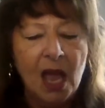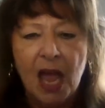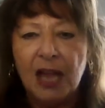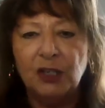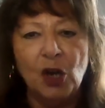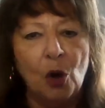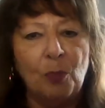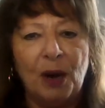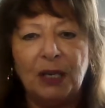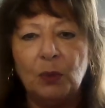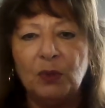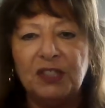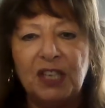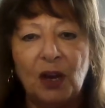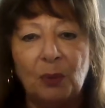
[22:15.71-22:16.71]
And nobody
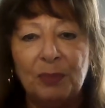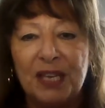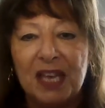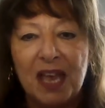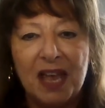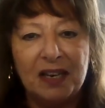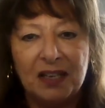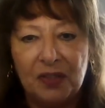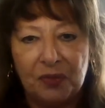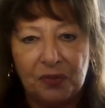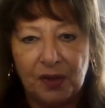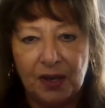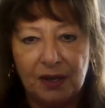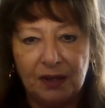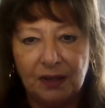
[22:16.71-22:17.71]
would tell me
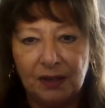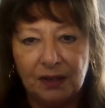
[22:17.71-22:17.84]
anything.